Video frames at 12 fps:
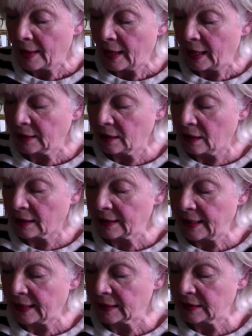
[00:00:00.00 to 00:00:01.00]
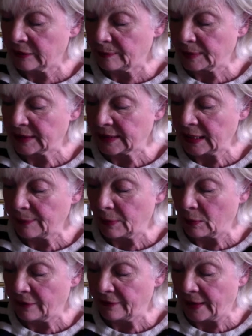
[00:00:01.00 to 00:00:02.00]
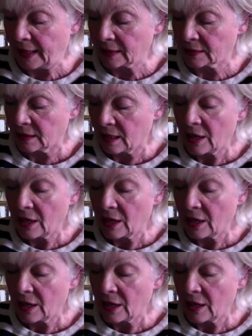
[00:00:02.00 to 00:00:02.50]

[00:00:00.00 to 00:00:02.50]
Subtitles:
and like a negative placebo effect,